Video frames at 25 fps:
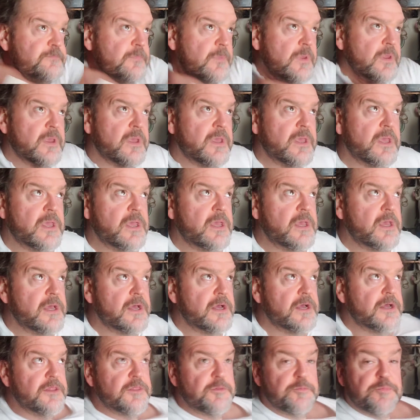
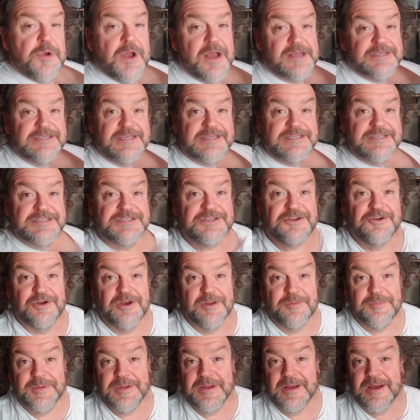The process has
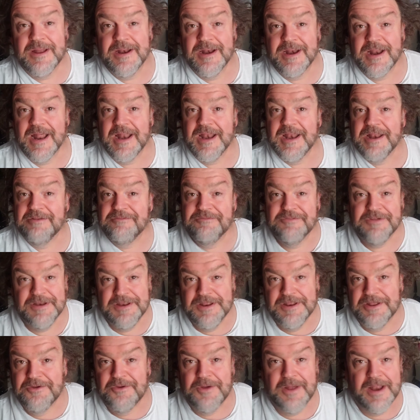already begun, and I didn't
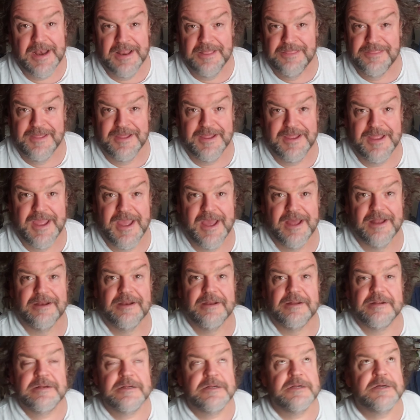video anything yet.
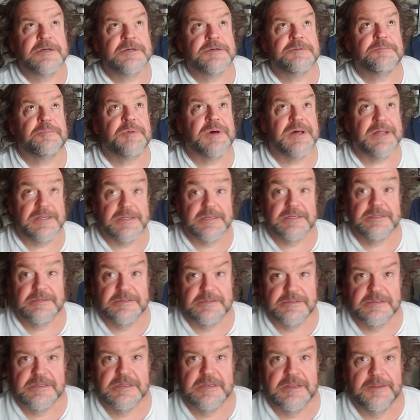But
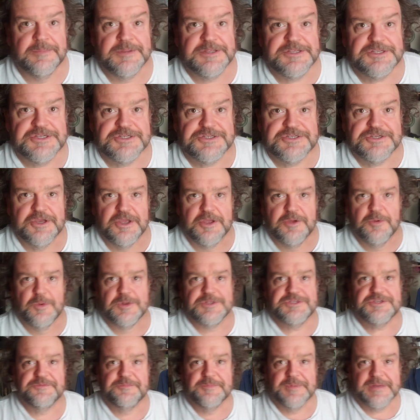let me just show you
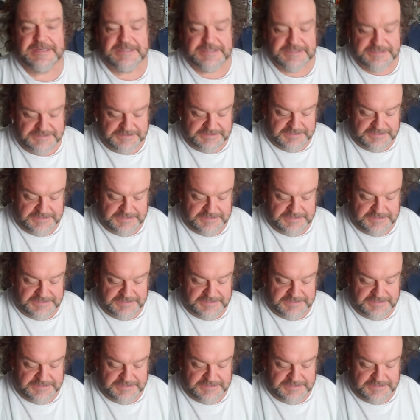what you missed.